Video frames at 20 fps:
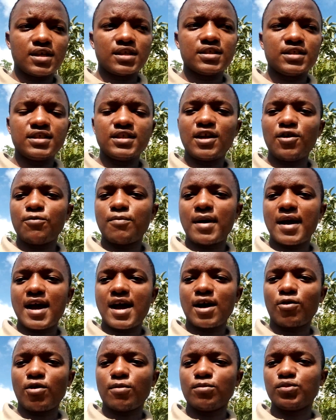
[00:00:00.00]
sina
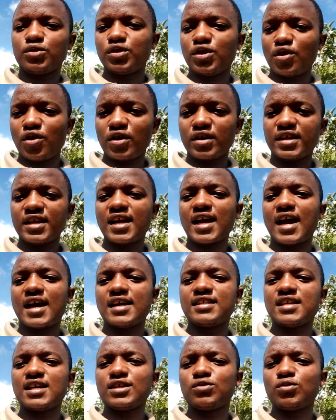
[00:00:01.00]
ubaya kwa mtu yote.
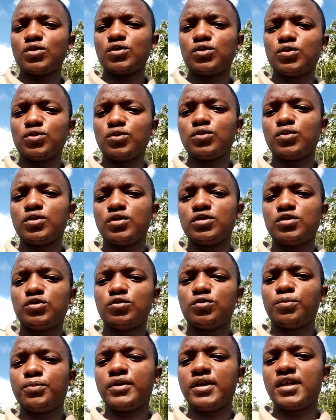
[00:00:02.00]
I just want to
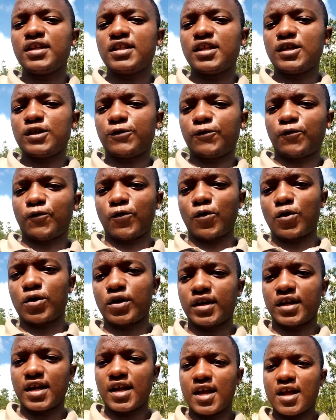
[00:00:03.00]
bring this
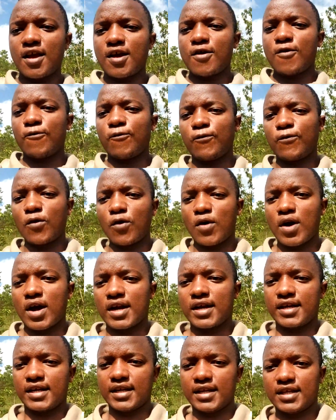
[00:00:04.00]

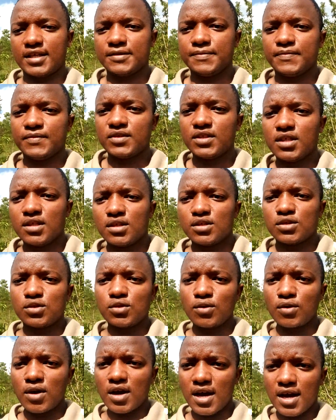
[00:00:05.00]
forward.
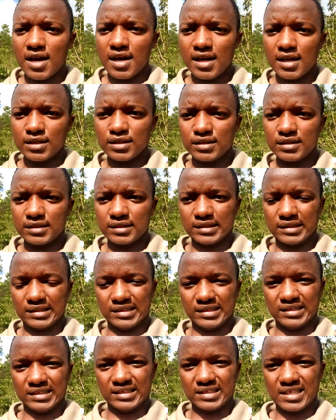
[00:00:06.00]
So
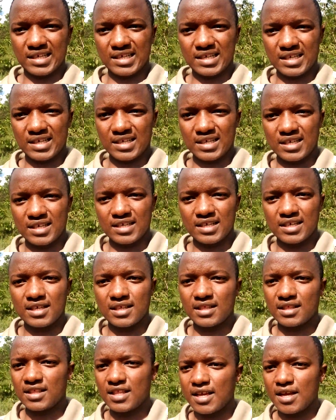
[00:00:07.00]

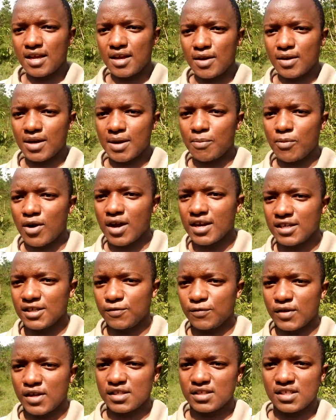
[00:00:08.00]
the number one
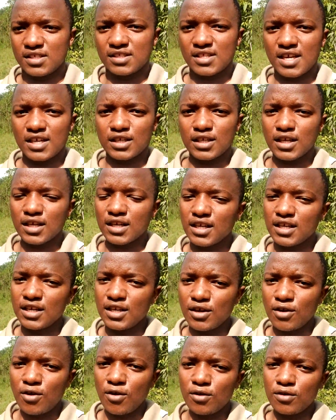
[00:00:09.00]
difference is that
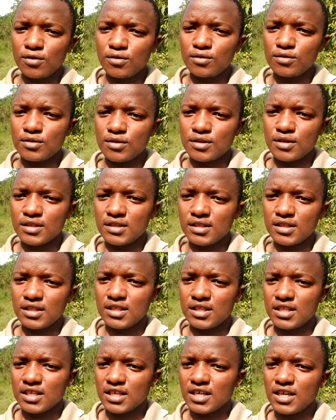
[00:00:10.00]

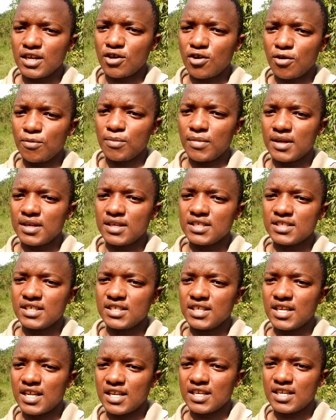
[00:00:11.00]
clinical
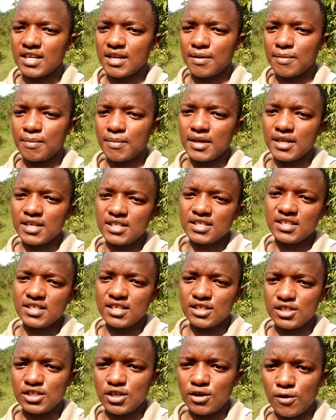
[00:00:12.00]
medicine and
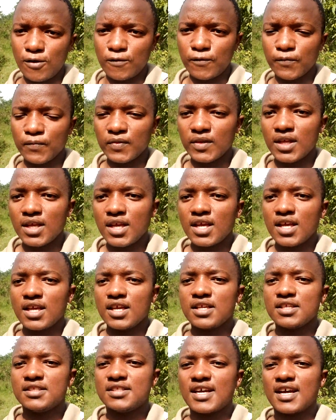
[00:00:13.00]
medicine itself
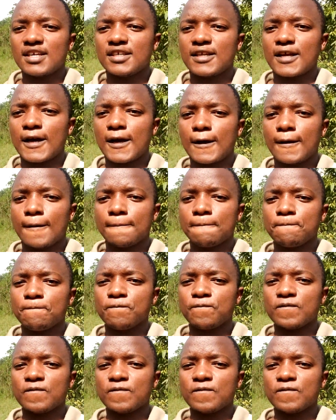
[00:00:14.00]
is that a